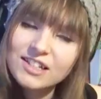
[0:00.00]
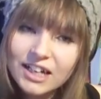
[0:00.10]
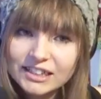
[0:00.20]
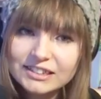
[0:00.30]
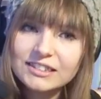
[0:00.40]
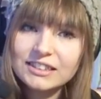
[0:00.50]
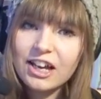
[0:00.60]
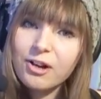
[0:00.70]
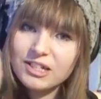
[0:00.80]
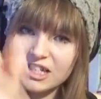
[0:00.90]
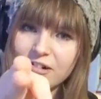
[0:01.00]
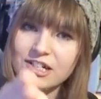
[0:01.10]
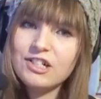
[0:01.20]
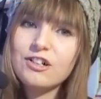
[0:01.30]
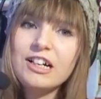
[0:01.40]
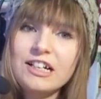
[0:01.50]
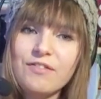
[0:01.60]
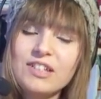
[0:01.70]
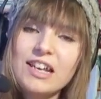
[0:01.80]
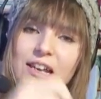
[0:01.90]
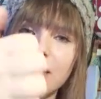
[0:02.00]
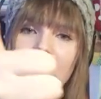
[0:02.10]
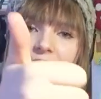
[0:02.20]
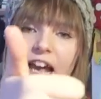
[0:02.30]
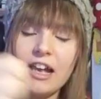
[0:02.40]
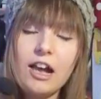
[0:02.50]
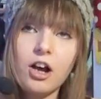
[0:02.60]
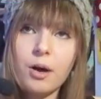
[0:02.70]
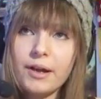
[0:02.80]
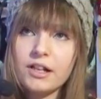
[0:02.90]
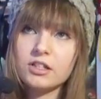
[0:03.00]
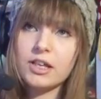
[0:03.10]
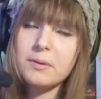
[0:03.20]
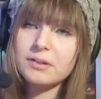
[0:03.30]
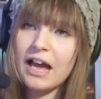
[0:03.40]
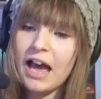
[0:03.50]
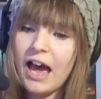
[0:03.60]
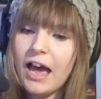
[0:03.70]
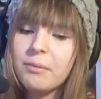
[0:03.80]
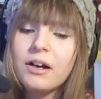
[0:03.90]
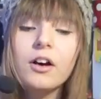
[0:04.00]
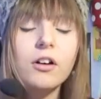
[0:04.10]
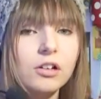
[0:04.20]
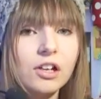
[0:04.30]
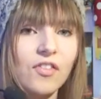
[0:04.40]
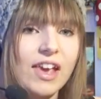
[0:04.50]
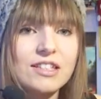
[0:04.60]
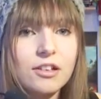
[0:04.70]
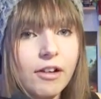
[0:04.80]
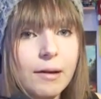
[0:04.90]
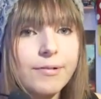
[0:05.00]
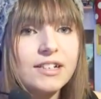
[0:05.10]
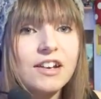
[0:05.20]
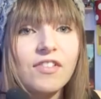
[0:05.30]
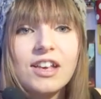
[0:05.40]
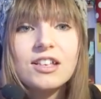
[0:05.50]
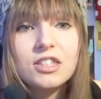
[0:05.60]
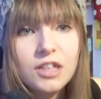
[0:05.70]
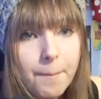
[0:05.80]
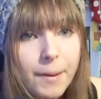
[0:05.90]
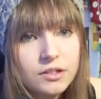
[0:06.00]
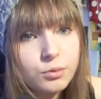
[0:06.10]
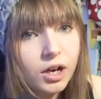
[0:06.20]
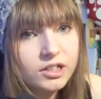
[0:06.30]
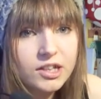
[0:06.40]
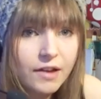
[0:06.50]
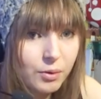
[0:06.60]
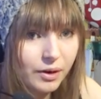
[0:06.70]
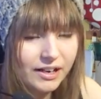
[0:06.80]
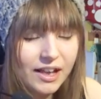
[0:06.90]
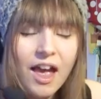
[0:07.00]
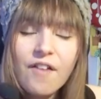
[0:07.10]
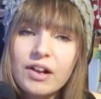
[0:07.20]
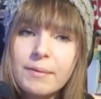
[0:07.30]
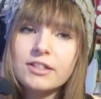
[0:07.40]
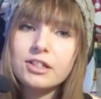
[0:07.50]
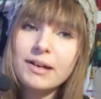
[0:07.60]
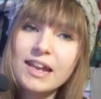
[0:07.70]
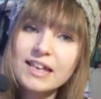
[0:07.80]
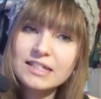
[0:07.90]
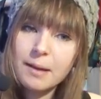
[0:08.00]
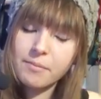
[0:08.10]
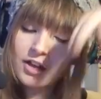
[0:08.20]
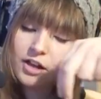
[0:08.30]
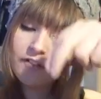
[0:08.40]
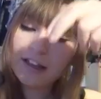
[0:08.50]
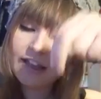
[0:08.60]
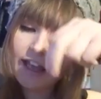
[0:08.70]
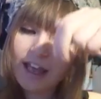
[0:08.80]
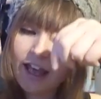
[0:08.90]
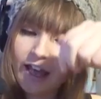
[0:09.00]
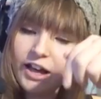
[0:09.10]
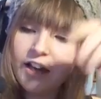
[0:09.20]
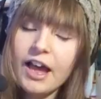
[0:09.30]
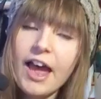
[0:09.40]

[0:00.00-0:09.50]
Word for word: Dark Souls. I hope you enjoyed it. If you did, give me a like, a comment, subscribe. All of it is so great. Appreciate it. Thank you so much for watching, everyone. Bye, my social media. Stop love, I do.